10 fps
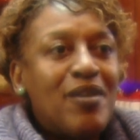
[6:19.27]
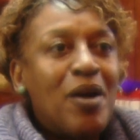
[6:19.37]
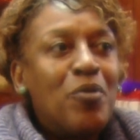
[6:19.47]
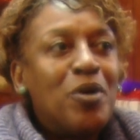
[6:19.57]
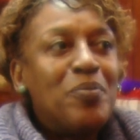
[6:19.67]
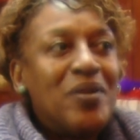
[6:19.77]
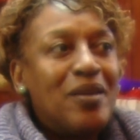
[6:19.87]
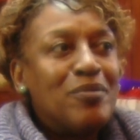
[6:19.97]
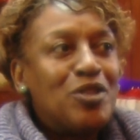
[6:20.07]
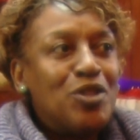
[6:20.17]
I want to be
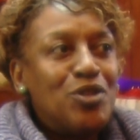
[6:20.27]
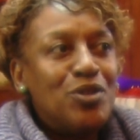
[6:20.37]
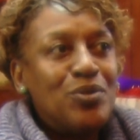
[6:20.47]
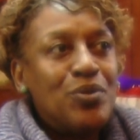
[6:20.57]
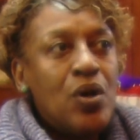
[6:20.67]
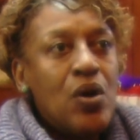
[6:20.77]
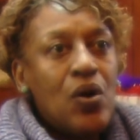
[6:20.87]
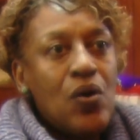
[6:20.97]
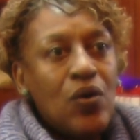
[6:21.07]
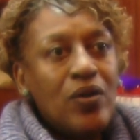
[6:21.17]
able to do
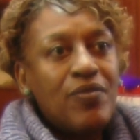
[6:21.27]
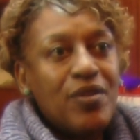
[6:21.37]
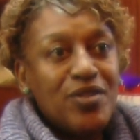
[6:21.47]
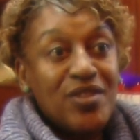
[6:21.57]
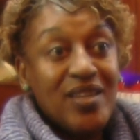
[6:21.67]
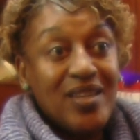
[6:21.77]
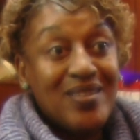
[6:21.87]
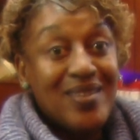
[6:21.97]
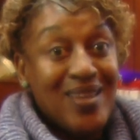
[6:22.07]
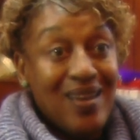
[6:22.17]
all of those
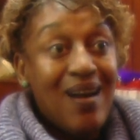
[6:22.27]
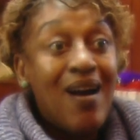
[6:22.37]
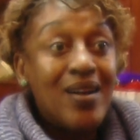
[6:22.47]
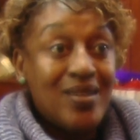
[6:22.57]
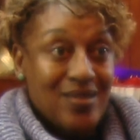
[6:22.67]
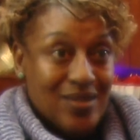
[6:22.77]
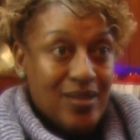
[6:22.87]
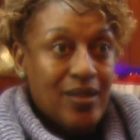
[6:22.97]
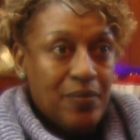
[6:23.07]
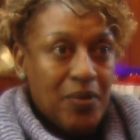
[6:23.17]
things, the artist
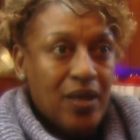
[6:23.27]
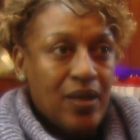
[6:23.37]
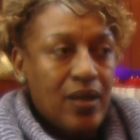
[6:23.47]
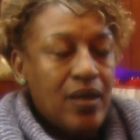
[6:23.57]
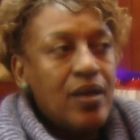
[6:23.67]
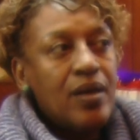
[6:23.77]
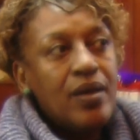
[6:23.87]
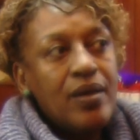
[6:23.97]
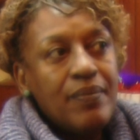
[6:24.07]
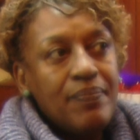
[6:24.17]
in me.
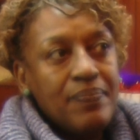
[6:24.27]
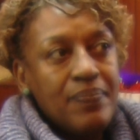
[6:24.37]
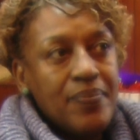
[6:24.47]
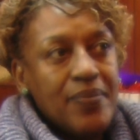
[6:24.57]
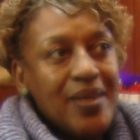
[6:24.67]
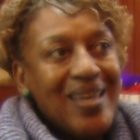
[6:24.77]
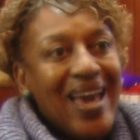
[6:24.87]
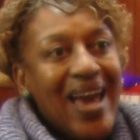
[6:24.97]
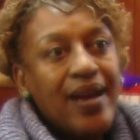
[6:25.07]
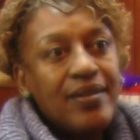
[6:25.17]
The
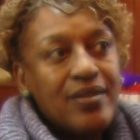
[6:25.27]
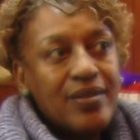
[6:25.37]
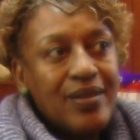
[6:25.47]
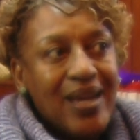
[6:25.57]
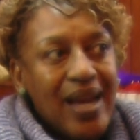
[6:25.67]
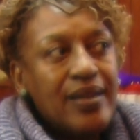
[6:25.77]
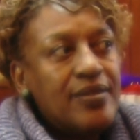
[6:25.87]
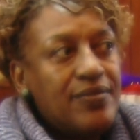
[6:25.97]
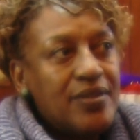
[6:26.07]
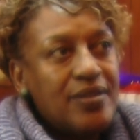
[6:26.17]

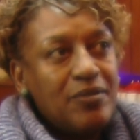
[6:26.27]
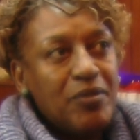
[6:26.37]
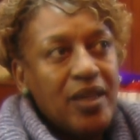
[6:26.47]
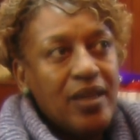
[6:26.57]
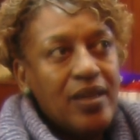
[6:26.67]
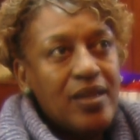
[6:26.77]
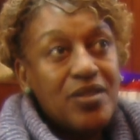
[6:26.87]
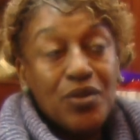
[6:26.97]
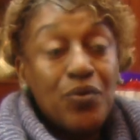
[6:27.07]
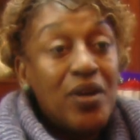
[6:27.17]
activist in me is
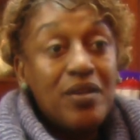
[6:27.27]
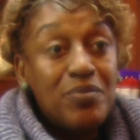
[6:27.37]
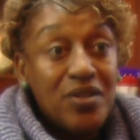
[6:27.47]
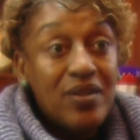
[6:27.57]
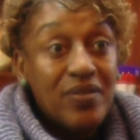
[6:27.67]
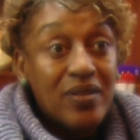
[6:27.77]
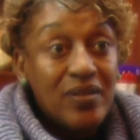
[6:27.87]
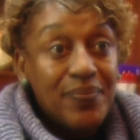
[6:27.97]
a great observer.